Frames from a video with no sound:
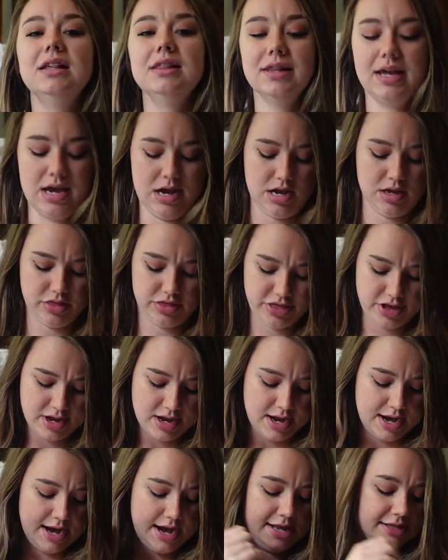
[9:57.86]
length.
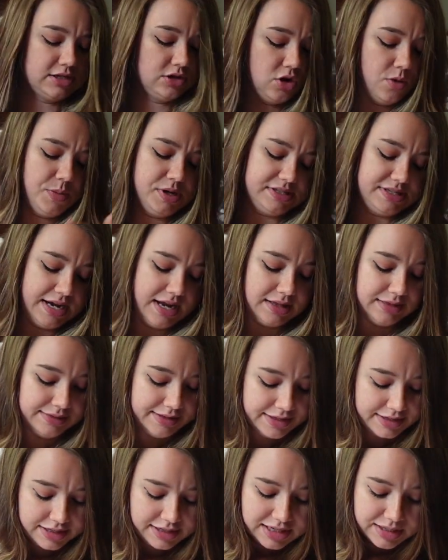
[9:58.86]
It's almost like a
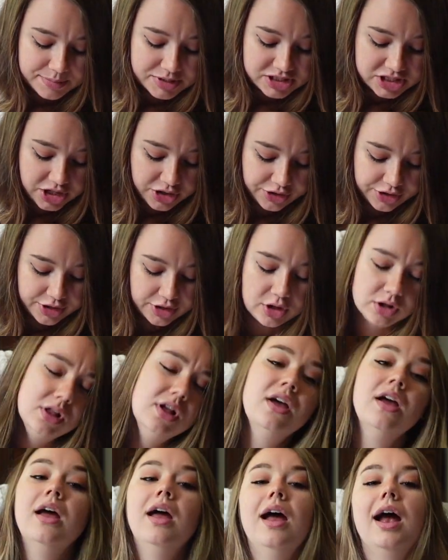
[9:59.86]
linen-y material.
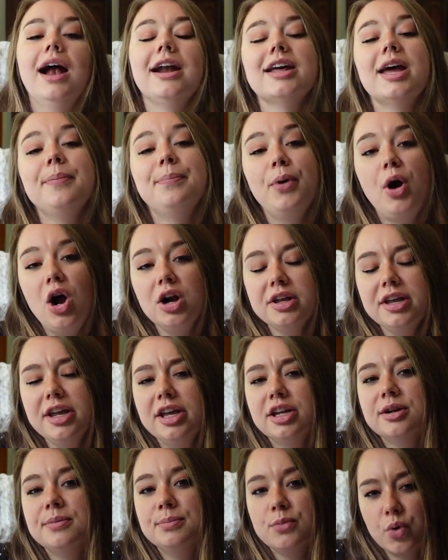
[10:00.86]
And I bought it
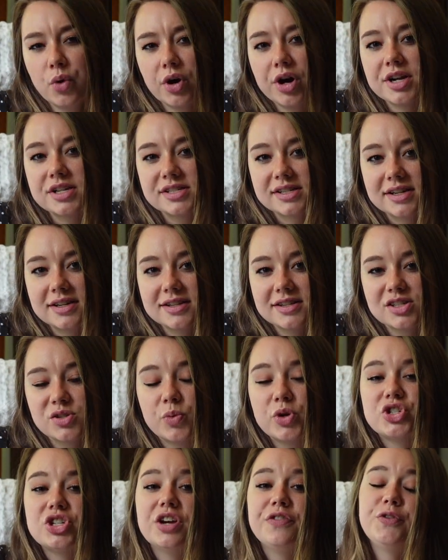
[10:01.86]
in a Morrison's,
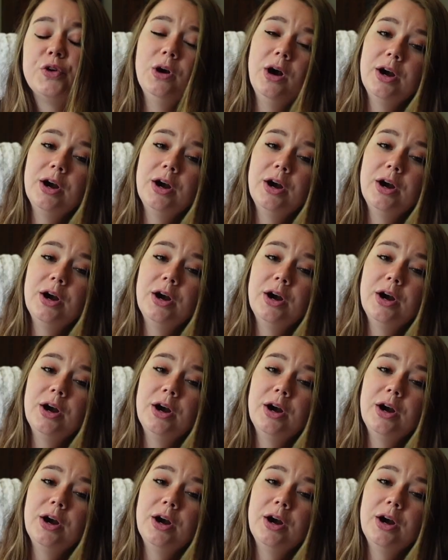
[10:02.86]
which if you're